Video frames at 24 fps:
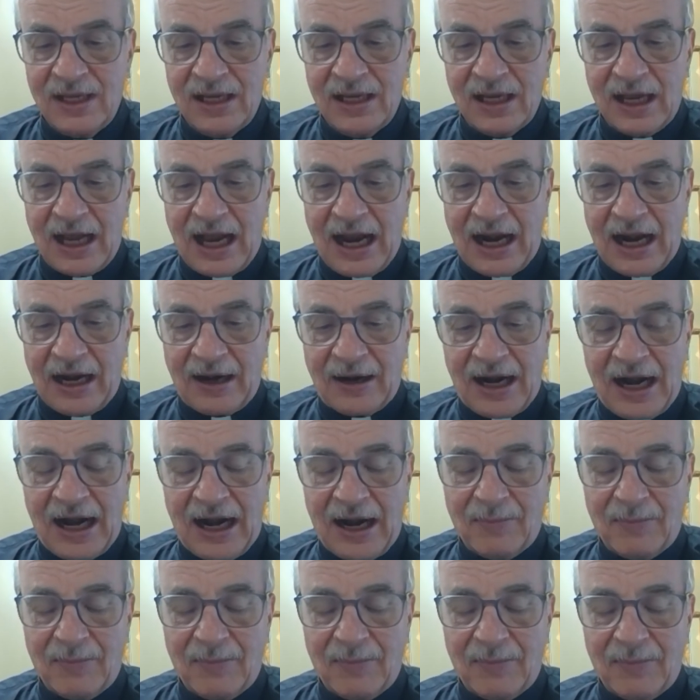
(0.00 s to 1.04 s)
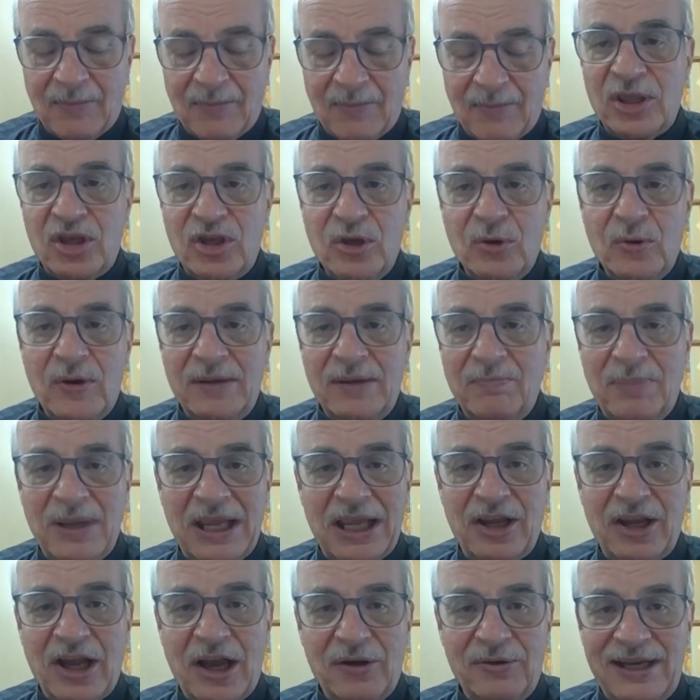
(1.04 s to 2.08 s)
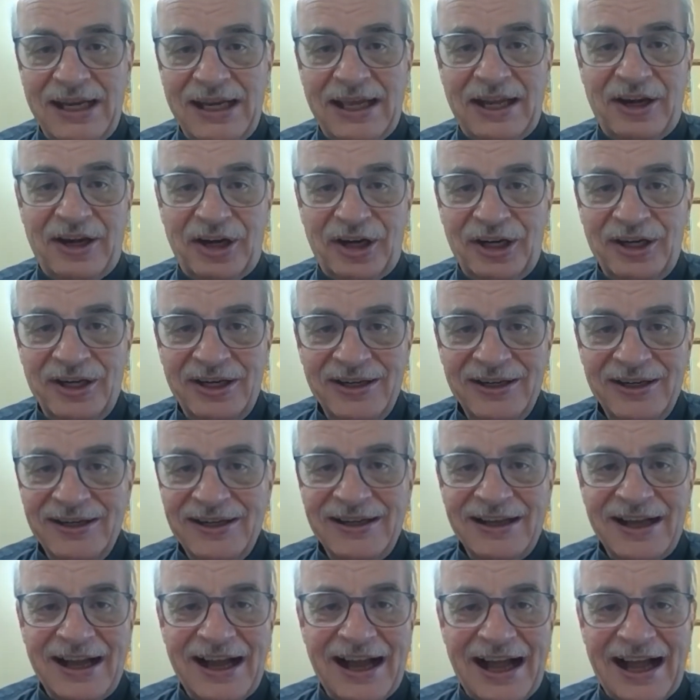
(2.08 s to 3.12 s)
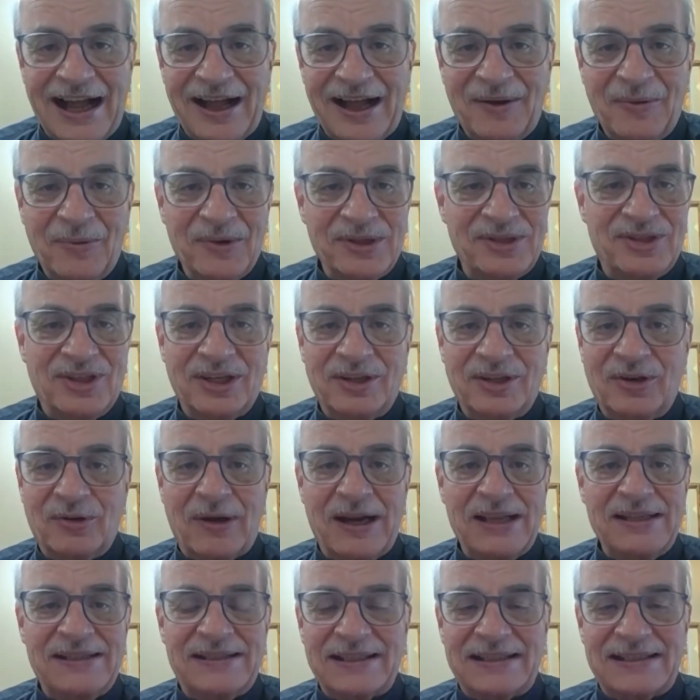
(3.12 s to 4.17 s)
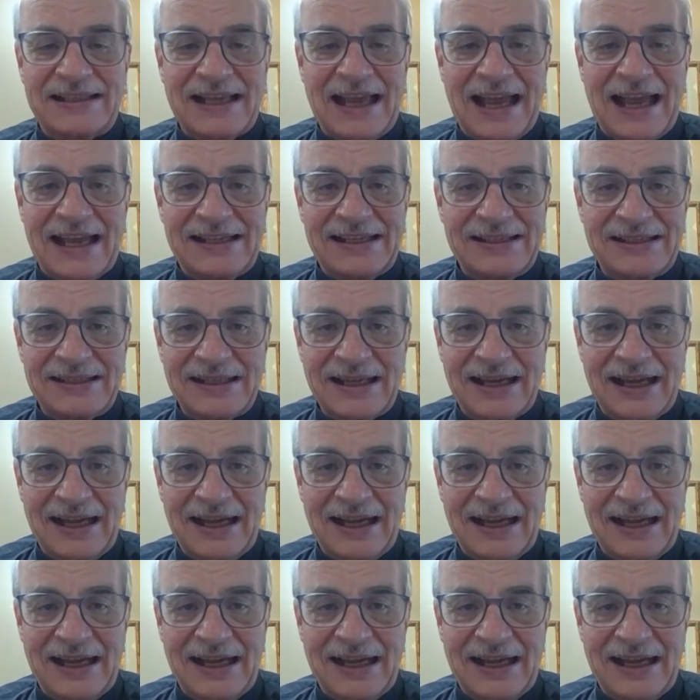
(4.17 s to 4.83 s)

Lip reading: our barbecue and bingo dinner was a great success.